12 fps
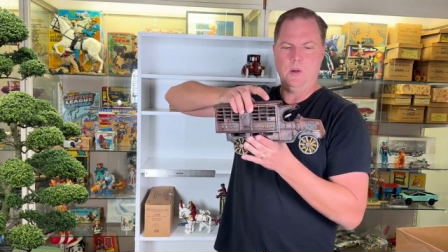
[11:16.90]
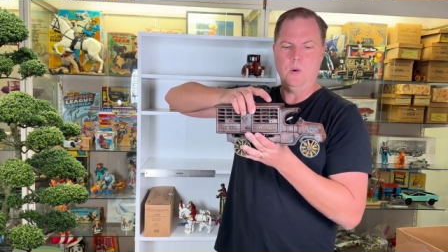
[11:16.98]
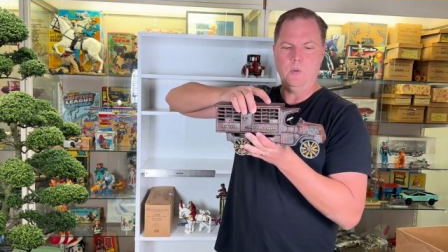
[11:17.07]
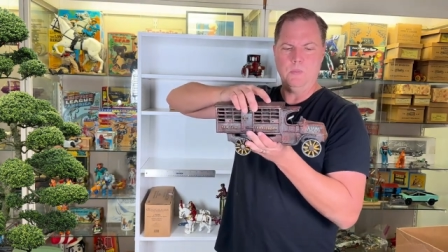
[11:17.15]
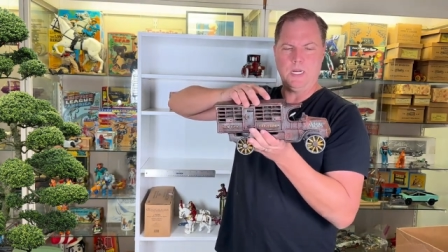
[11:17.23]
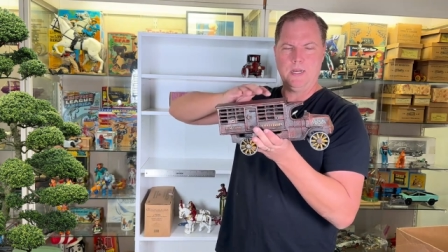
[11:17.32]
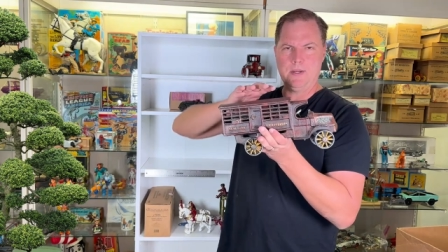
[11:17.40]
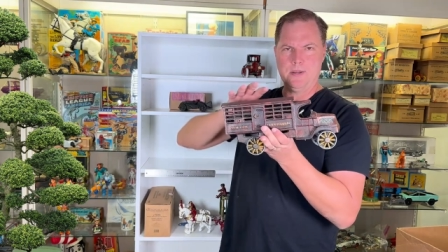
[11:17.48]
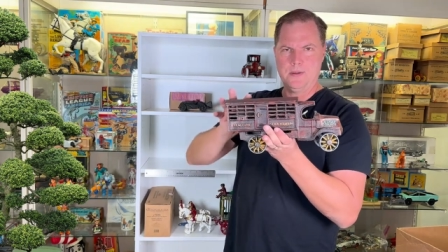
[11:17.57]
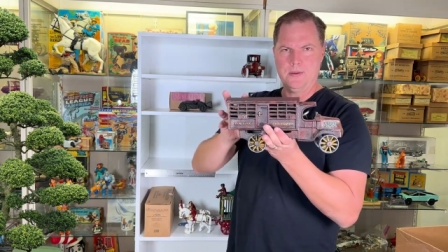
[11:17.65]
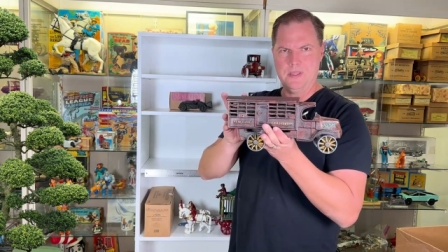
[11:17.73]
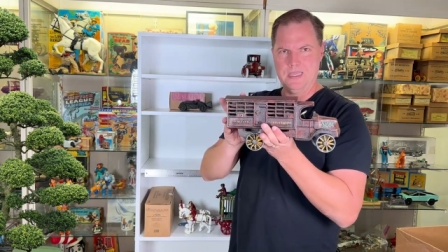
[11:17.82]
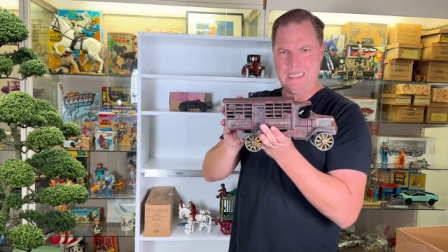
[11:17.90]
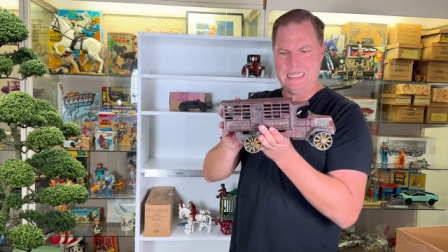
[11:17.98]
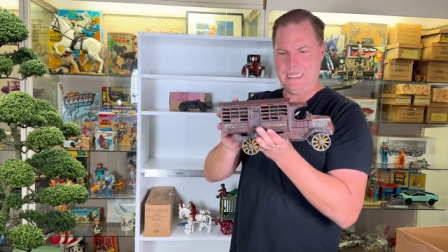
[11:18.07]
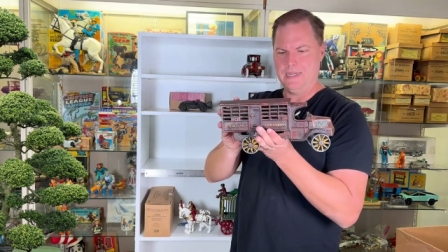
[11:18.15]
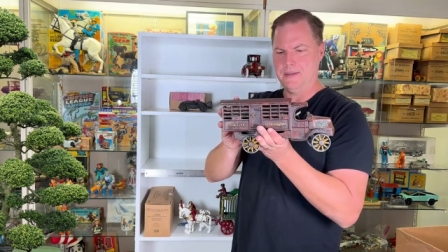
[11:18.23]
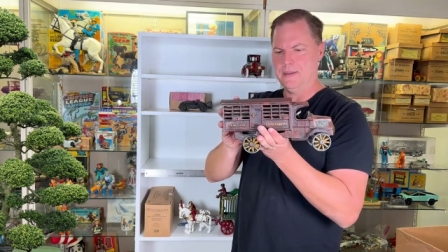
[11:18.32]
homage to the
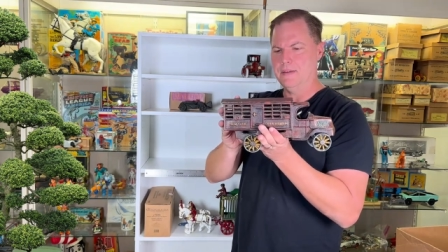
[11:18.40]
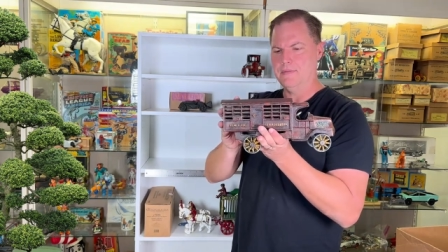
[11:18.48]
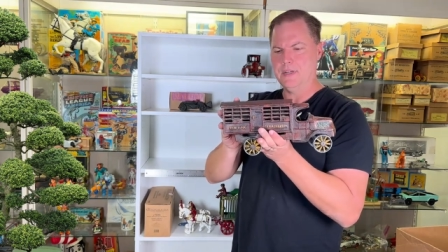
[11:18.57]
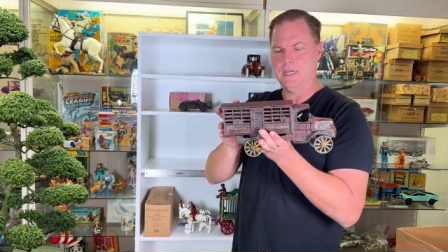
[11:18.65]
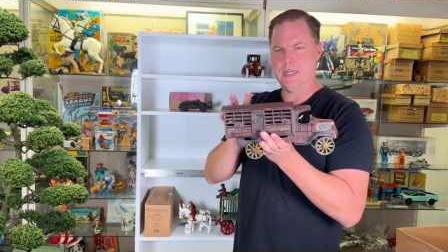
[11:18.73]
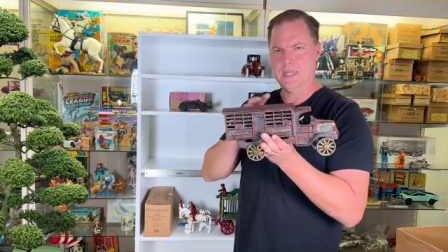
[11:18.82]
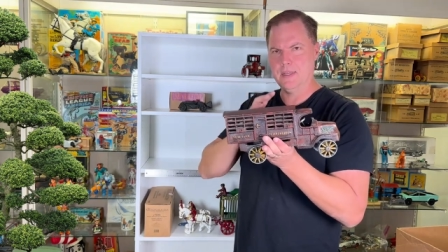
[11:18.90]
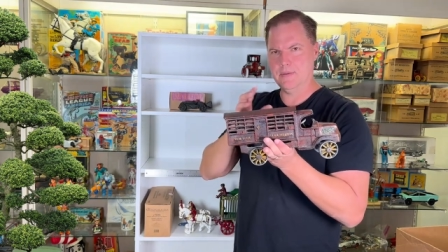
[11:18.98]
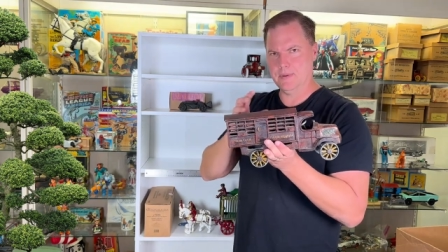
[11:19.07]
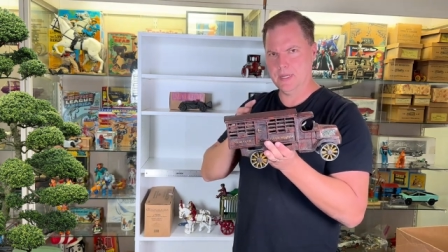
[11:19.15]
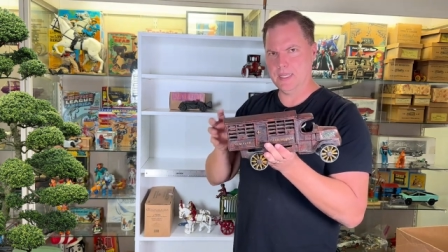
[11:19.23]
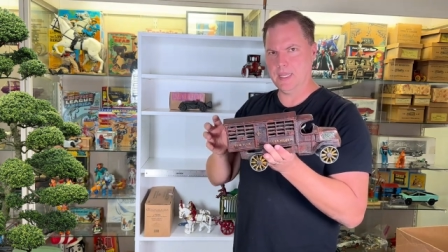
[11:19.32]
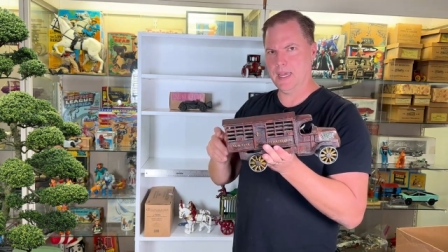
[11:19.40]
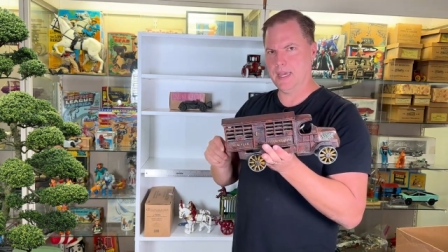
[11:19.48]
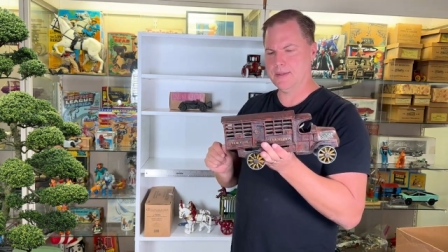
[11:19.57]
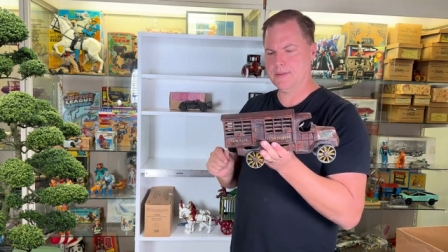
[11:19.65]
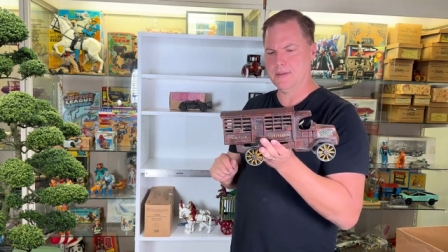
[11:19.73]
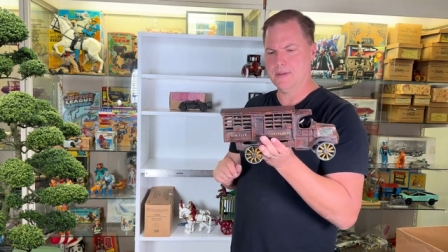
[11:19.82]
Dent, if not a
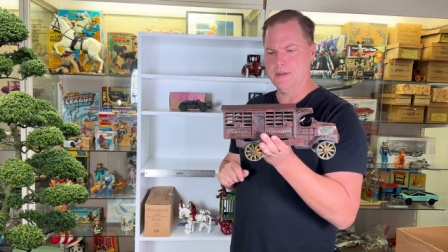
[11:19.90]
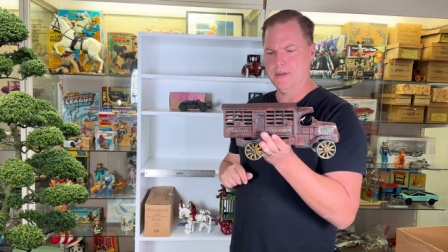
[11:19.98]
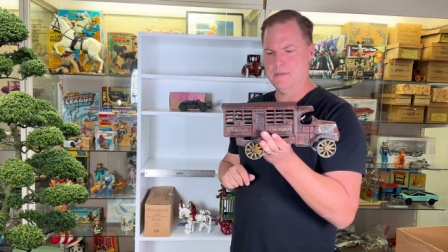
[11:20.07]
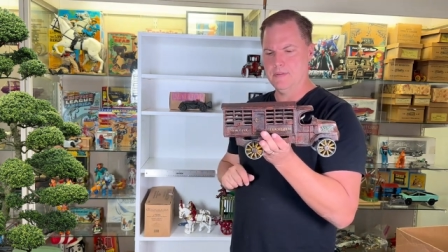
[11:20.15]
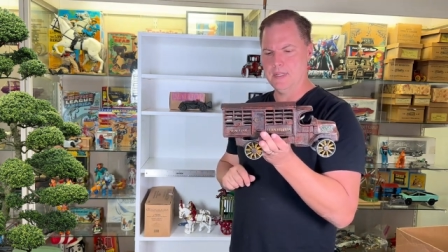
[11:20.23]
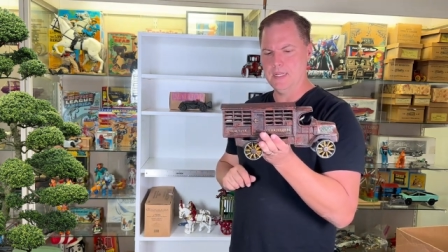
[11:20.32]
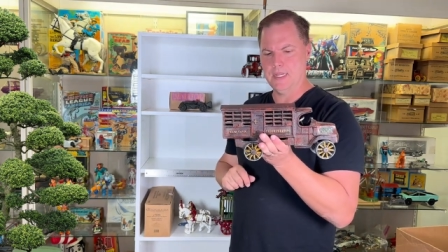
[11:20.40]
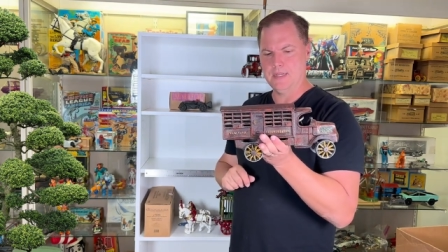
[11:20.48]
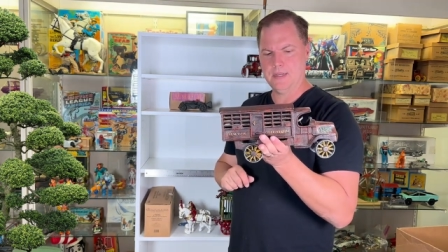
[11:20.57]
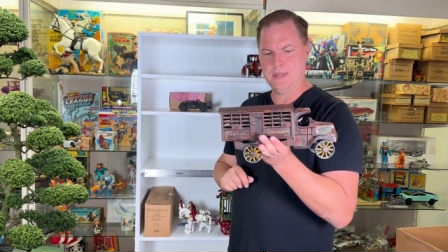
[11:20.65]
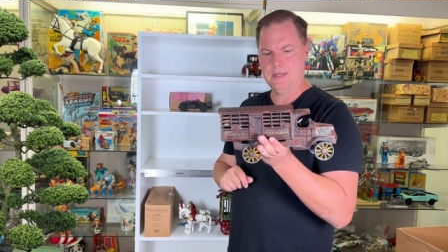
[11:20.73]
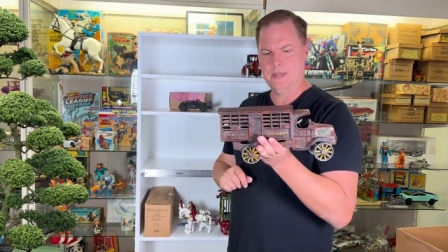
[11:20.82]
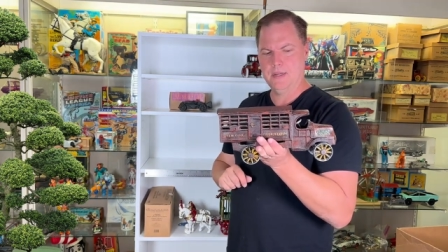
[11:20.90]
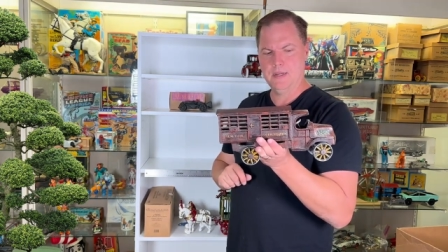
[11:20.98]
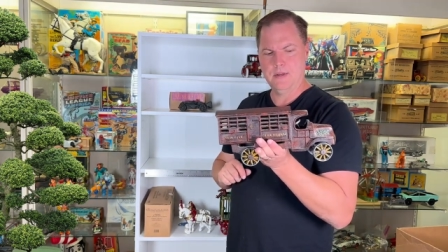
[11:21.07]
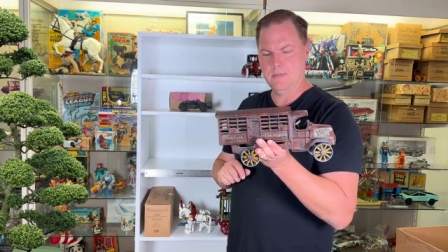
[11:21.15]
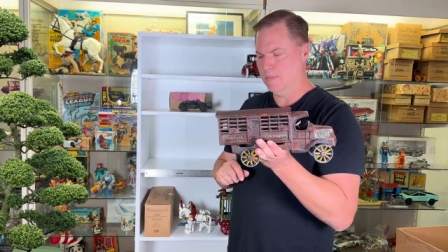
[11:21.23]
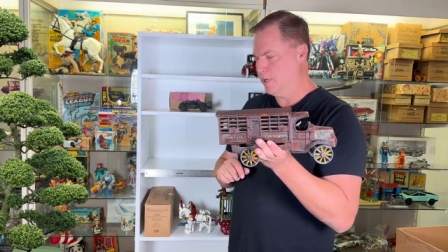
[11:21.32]
recast of the Dent
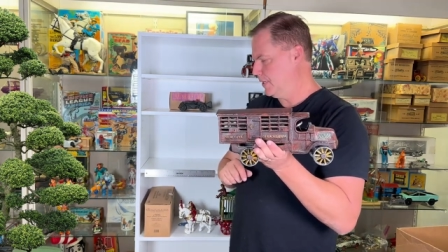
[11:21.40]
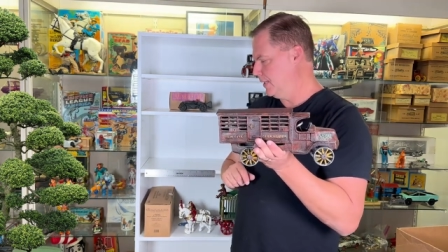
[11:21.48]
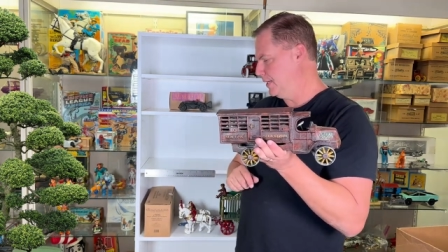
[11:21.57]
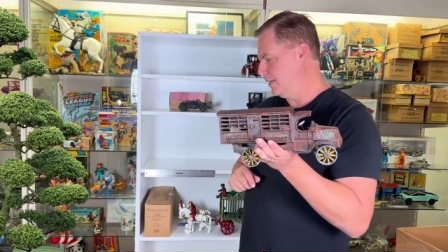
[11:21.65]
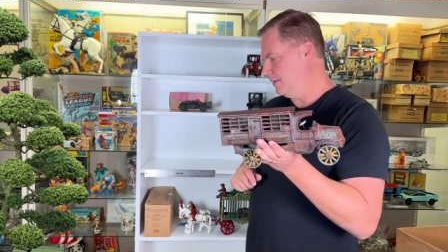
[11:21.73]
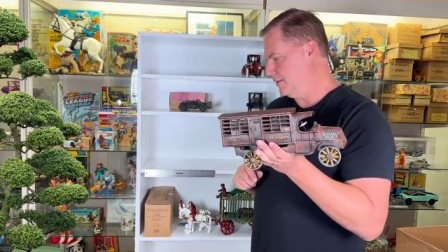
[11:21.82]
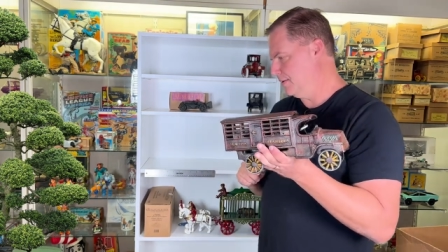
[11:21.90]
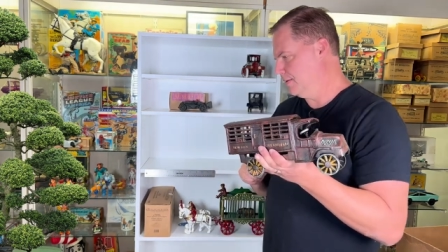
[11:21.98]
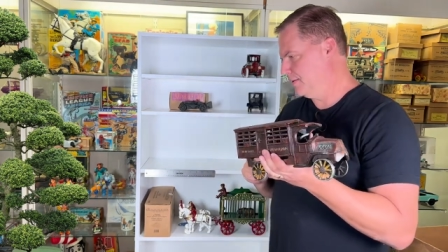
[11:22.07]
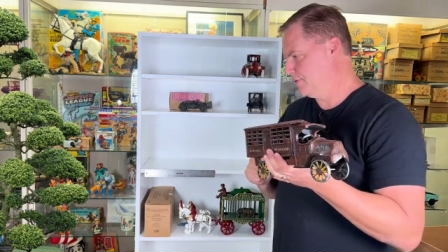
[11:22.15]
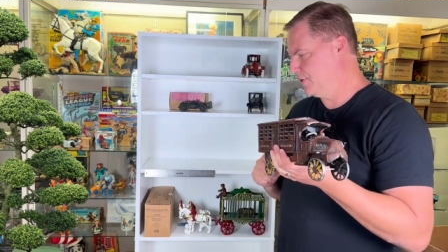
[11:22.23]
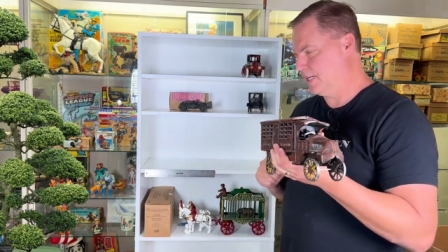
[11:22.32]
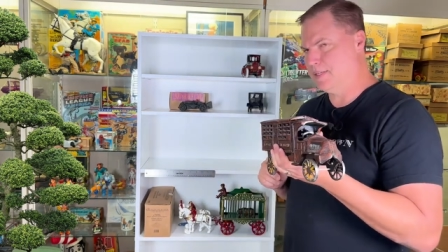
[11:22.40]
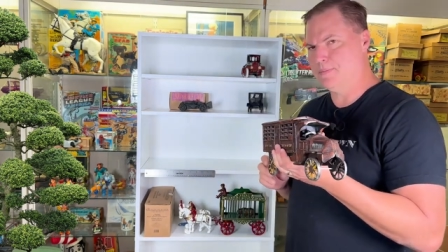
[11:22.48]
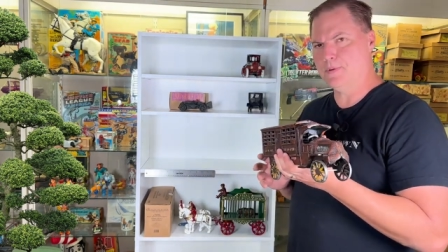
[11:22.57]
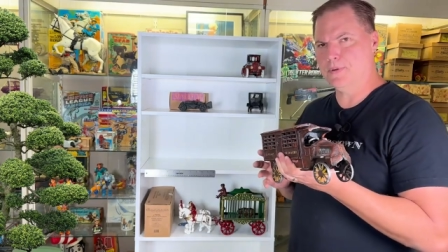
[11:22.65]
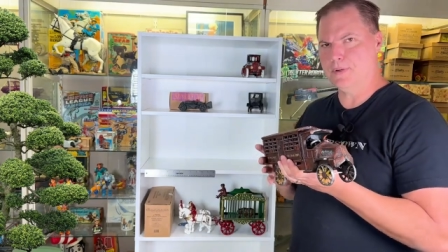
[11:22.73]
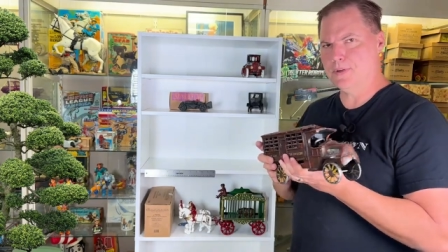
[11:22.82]
mercantile
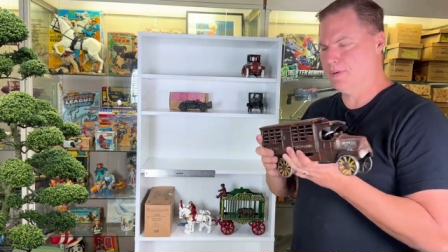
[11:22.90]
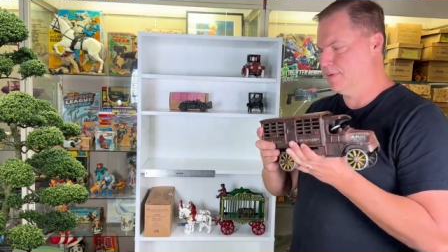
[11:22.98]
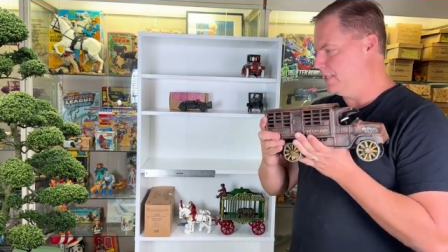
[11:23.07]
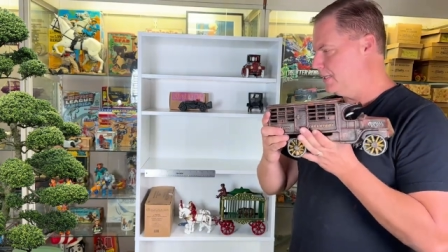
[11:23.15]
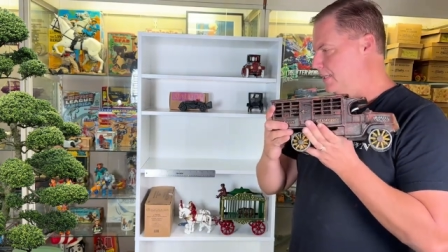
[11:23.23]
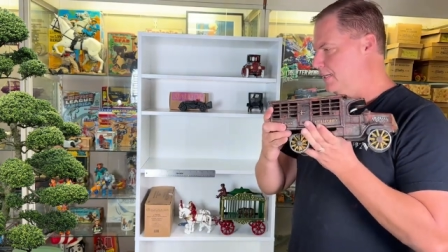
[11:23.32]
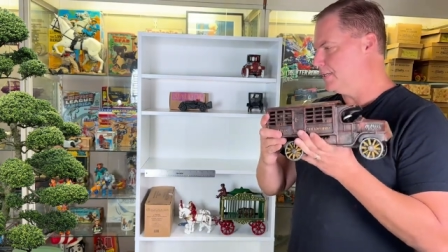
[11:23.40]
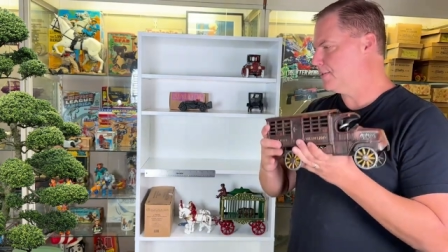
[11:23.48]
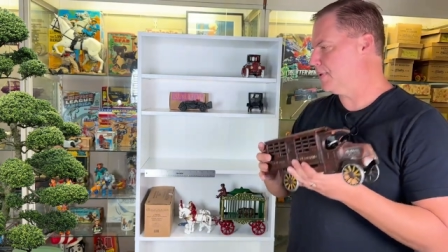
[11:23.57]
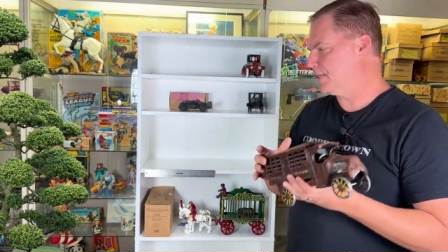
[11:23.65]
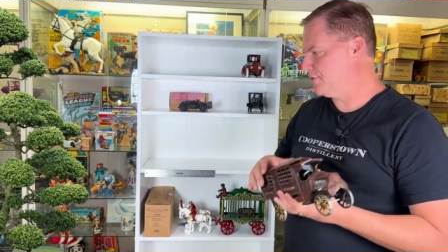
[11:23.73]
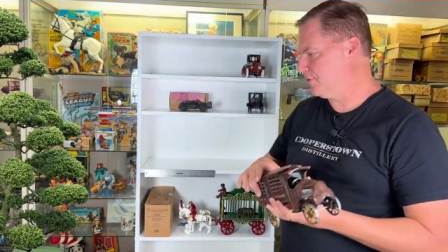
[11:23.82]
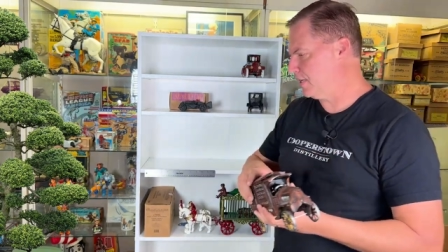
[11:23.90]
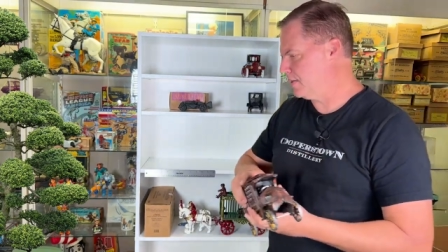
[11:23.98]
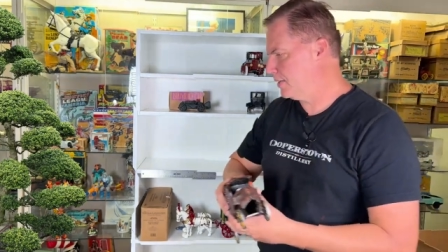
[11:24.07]
transport like an express truck.